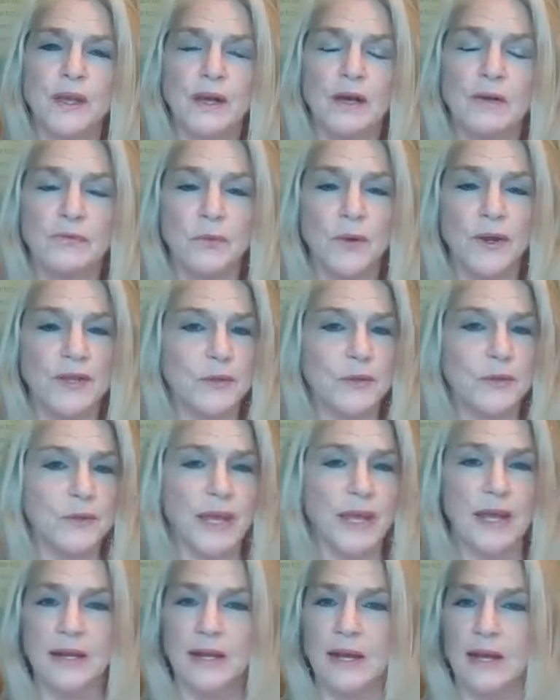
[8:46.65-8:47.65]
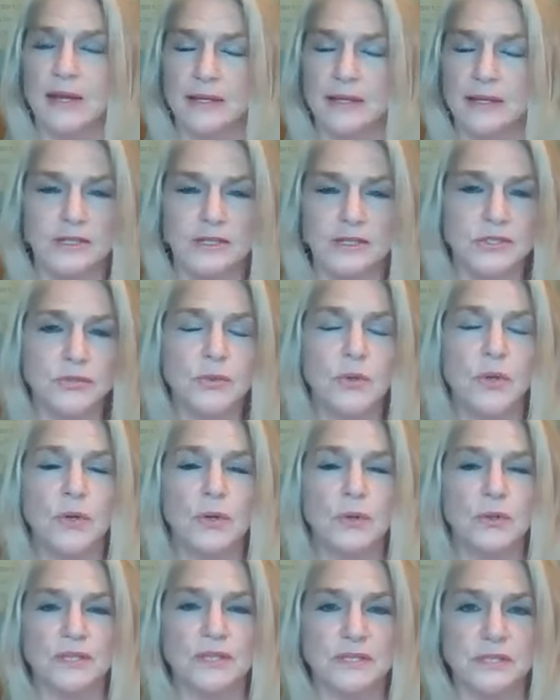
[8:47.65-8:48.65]
of what you cannot
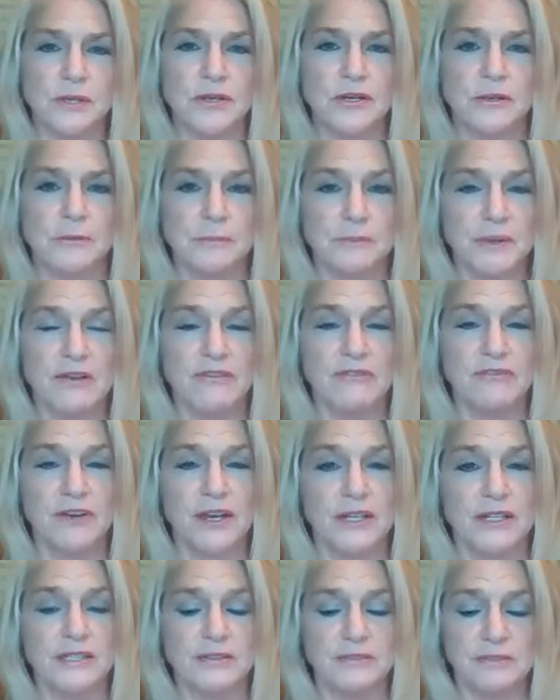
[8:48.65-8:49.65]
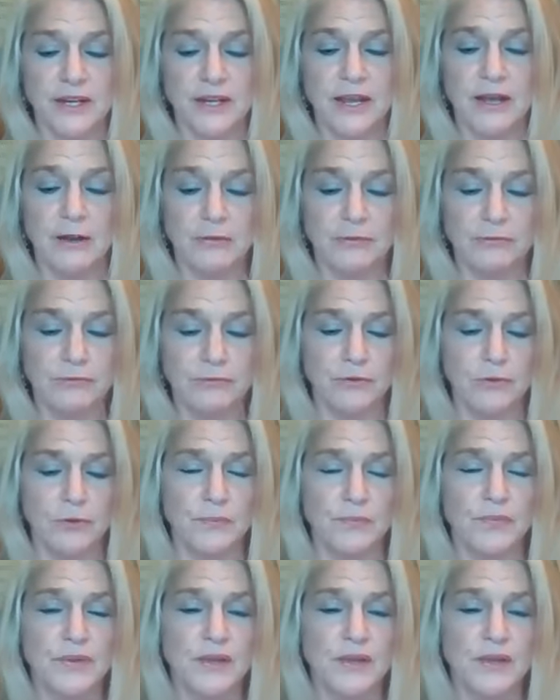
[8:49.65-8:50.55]
control is going to be effective and helpful.